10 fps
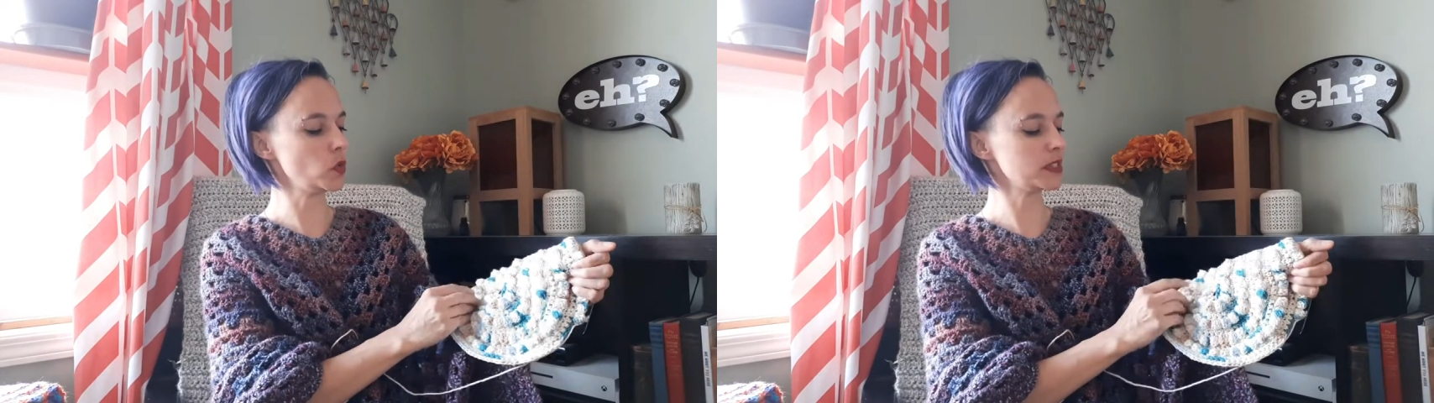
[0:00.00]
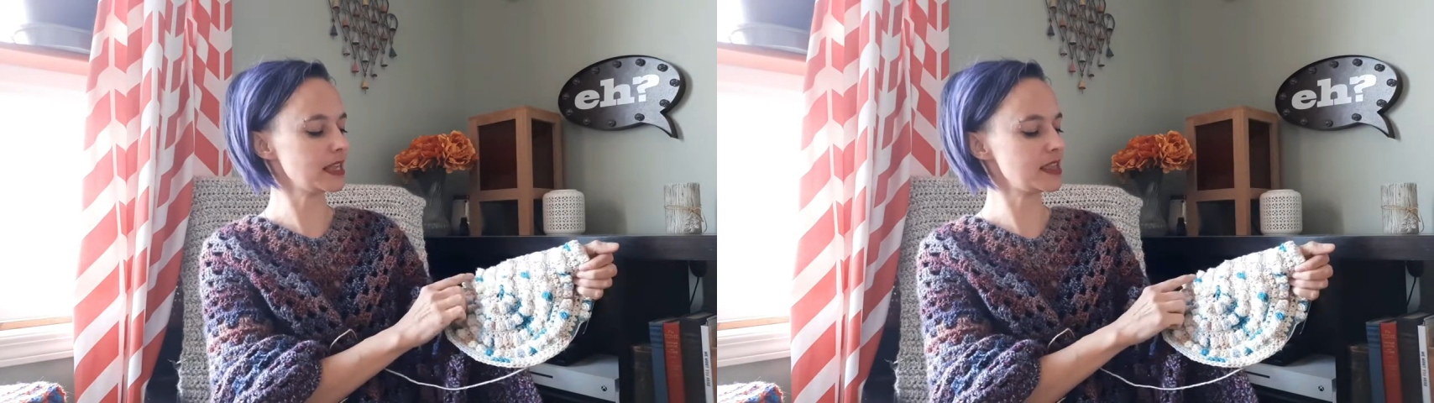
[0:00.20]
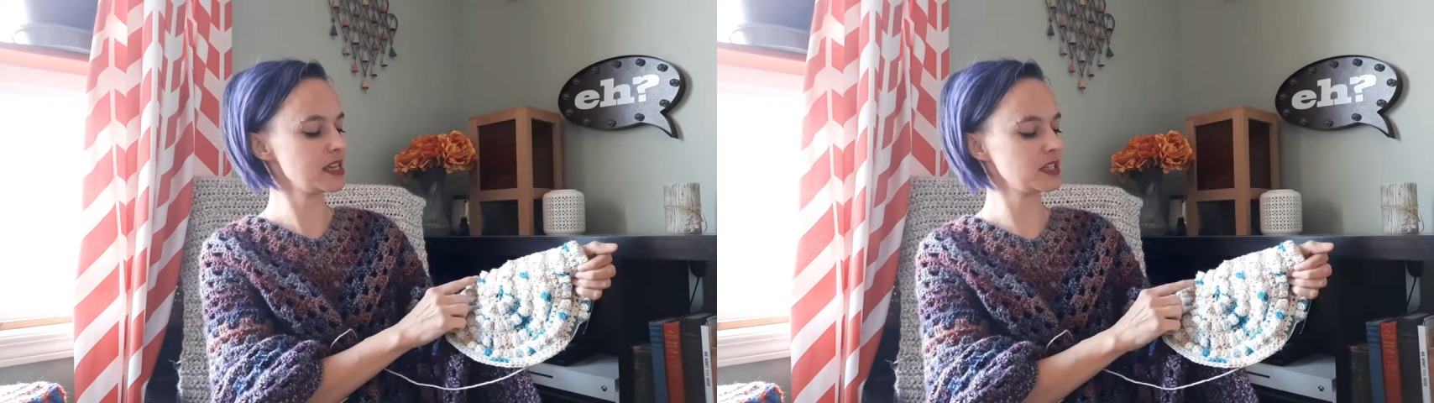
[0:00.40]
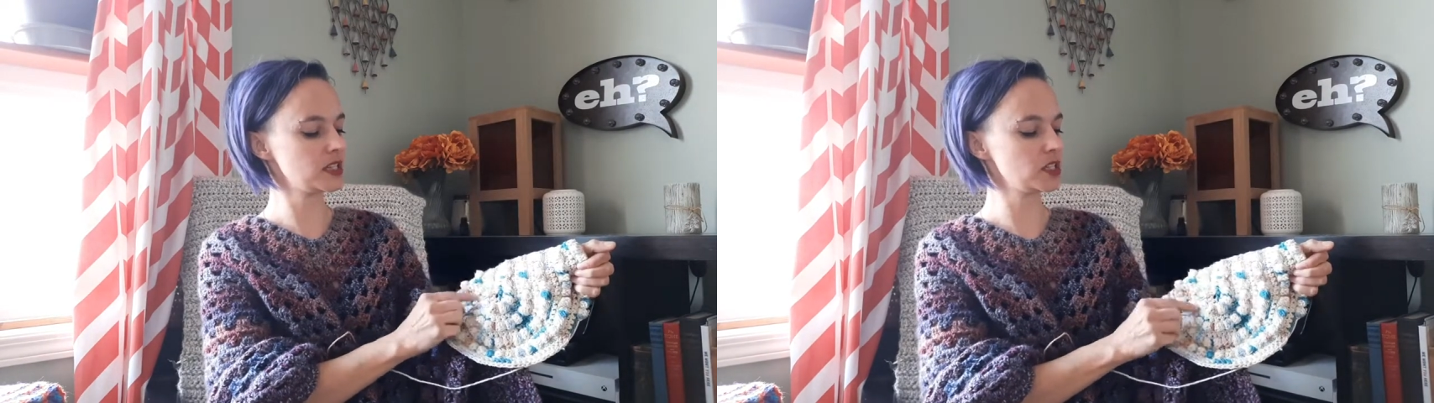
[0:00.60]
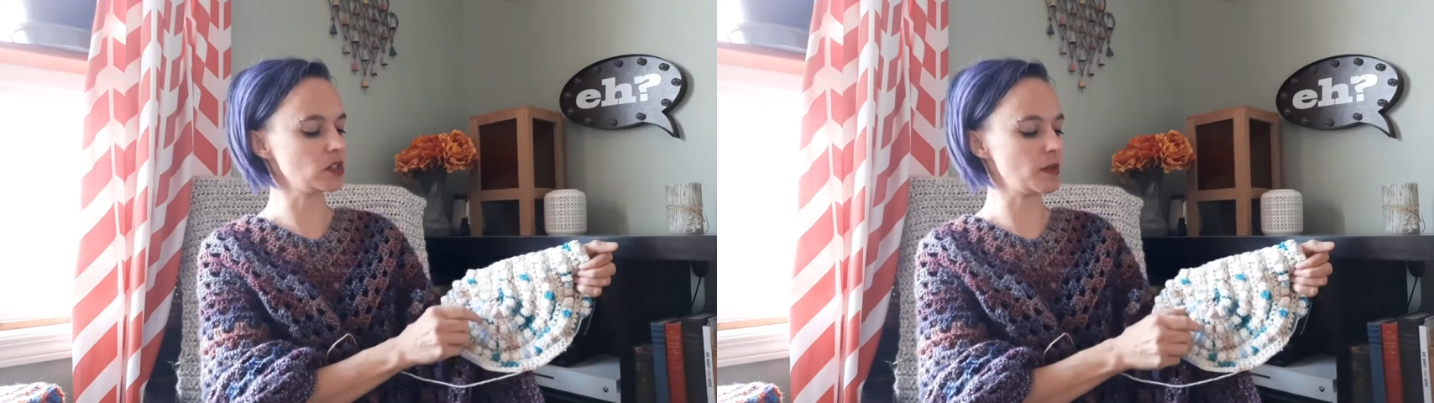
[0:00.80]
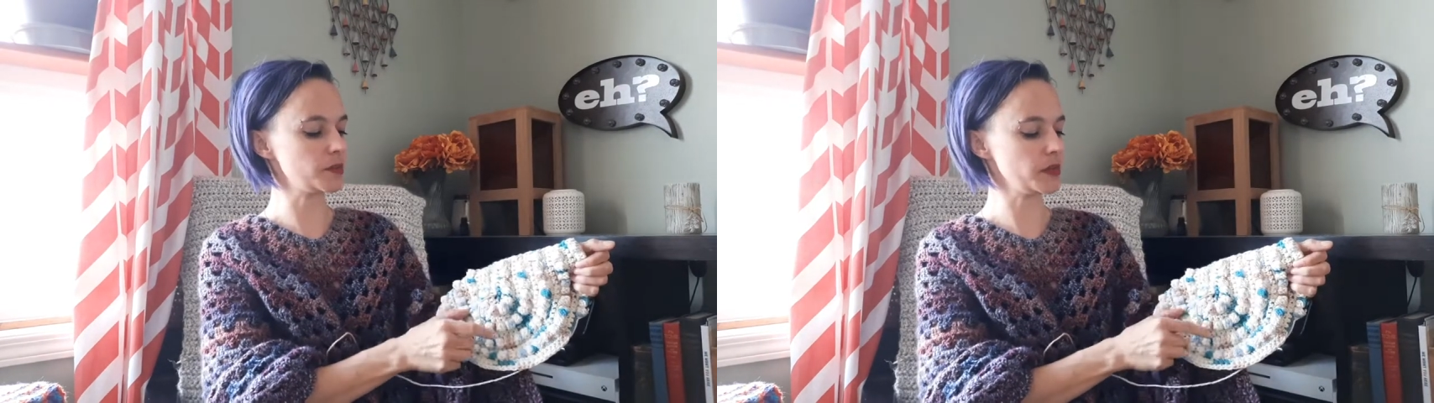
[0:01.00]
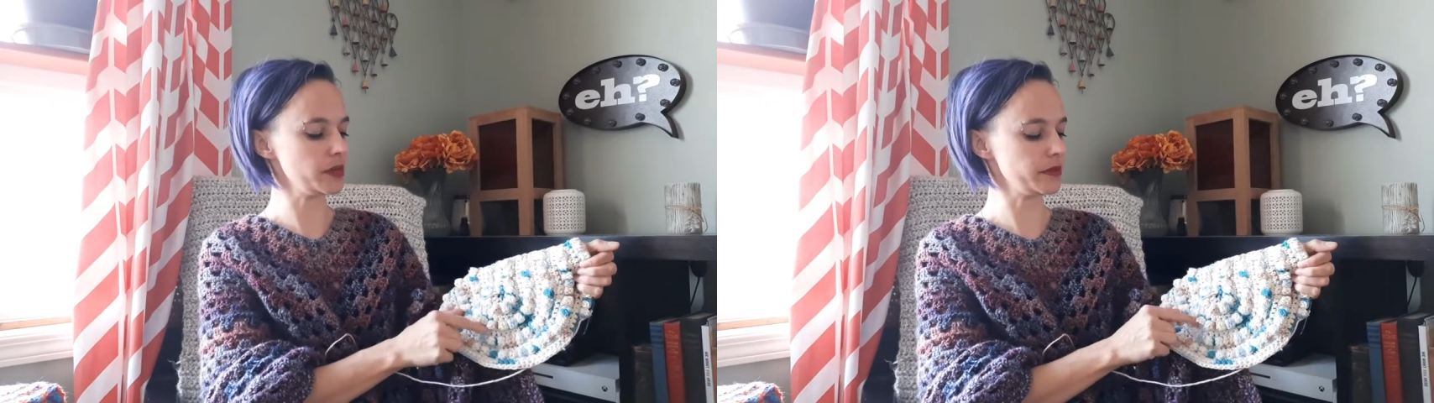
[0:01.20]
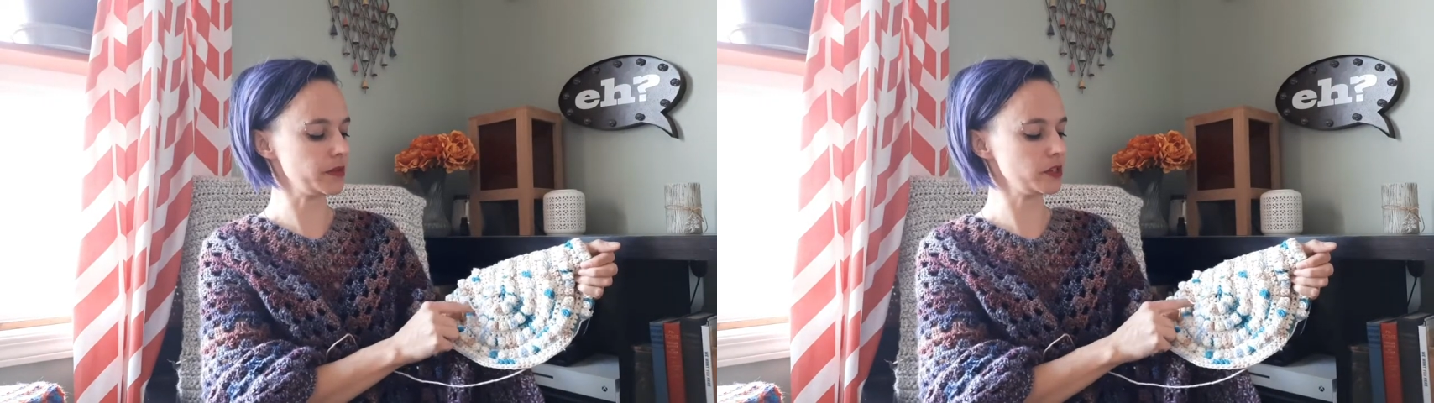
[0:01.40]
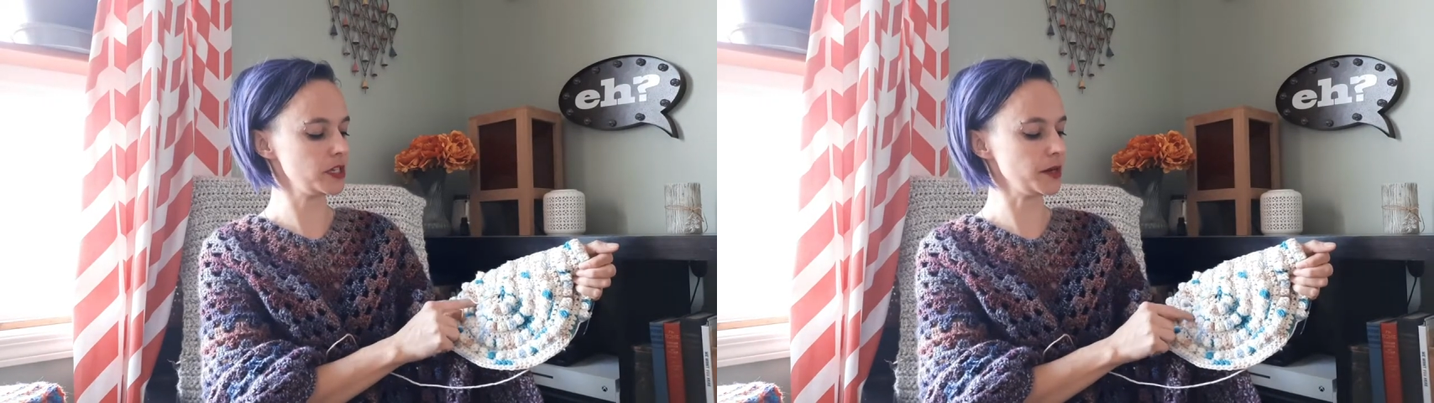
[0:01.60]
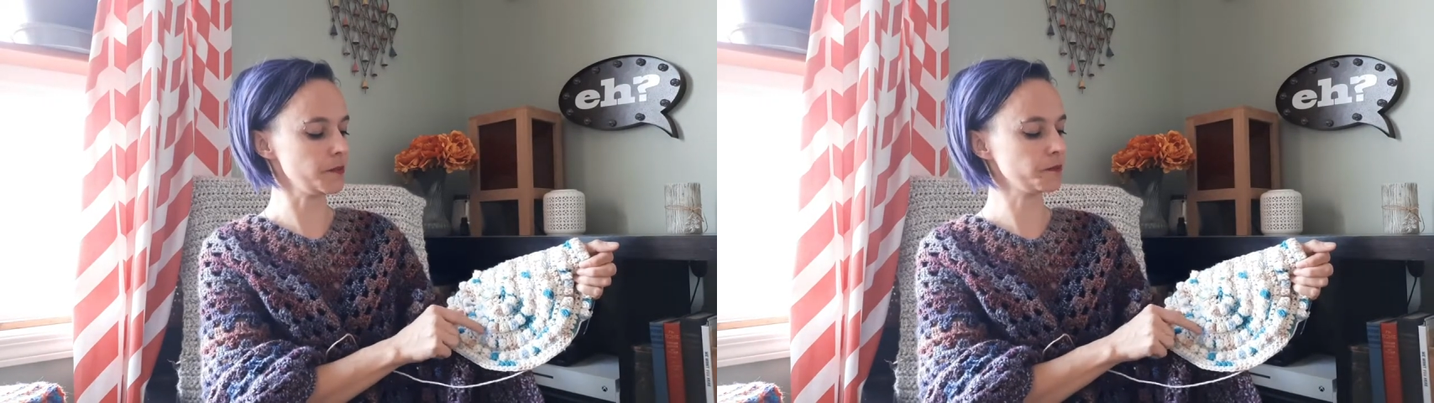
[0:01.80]
because I think it stopped right around
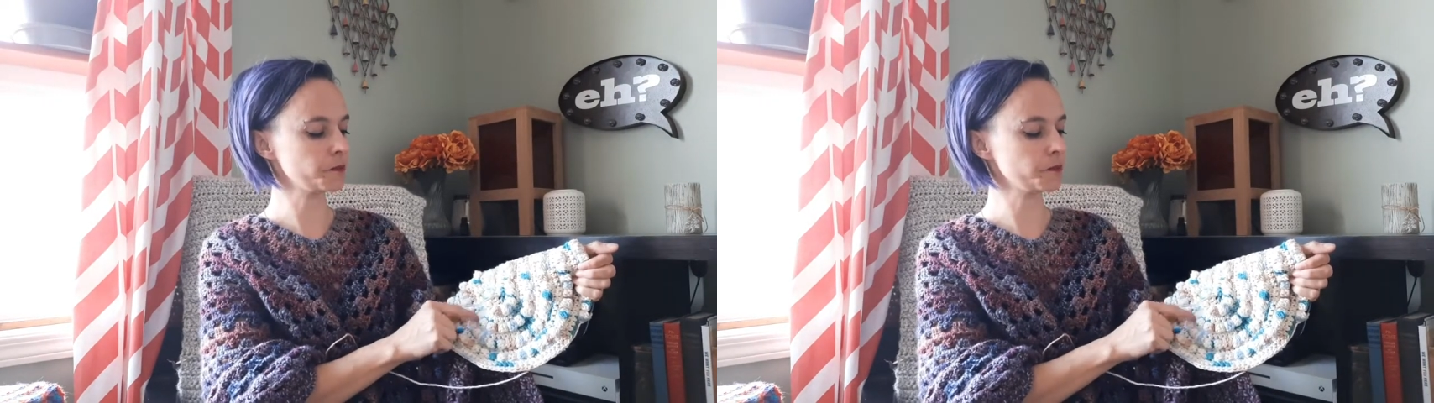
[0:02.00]
here.